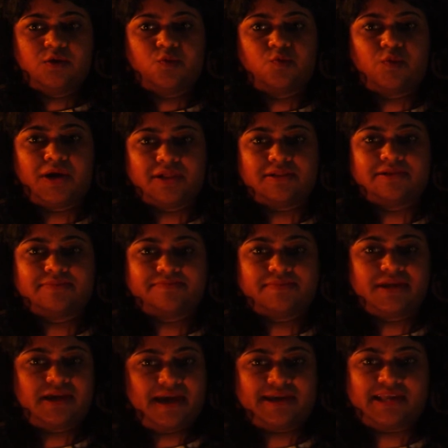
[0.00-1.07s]
Well,
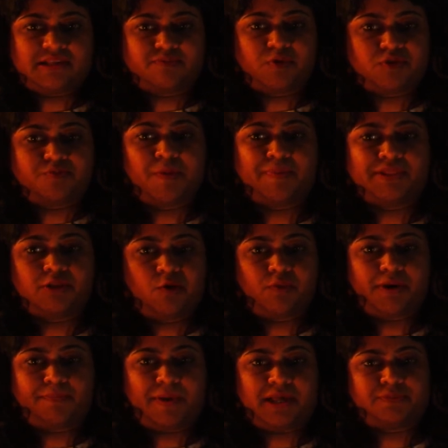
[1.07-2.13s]
I guess most people know
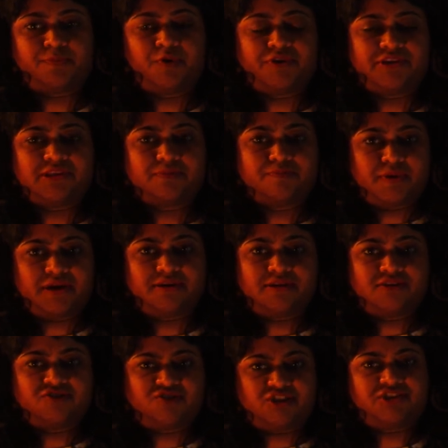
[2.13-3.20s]
what a passport is, but
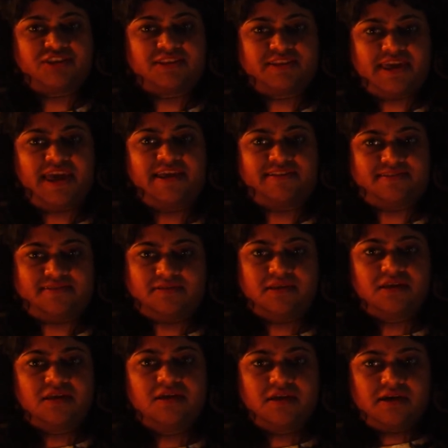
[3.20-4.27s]
just in case,
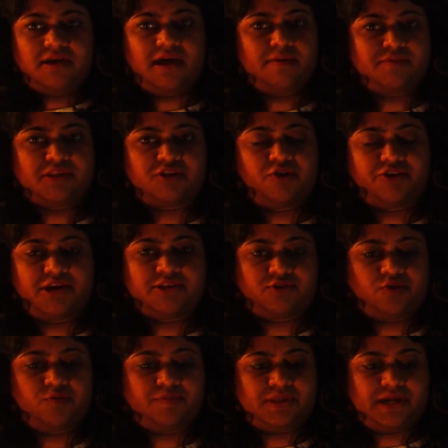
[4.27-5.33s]
I'm just going to
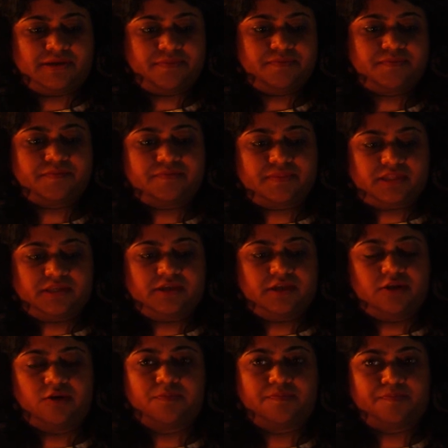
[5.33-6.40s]
assume that,
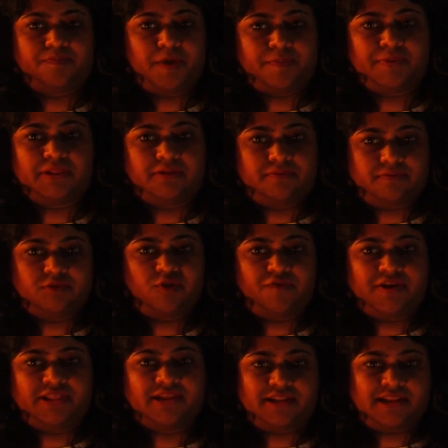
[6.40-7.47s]
you know, people know
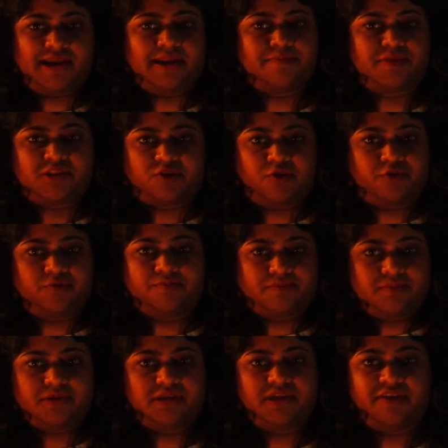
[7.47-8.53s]
very little, and I'm just going to
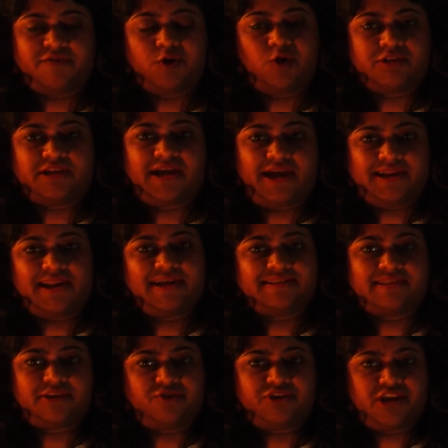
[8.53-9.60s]
give you all the
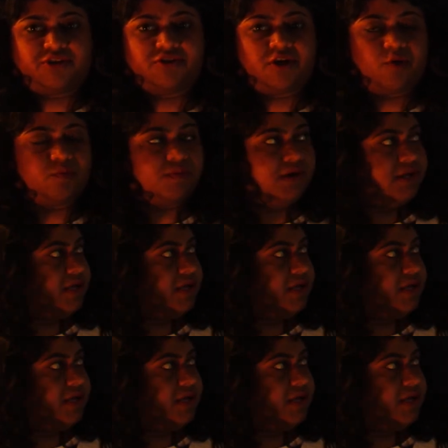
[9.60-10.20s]
guidelines that you need to know.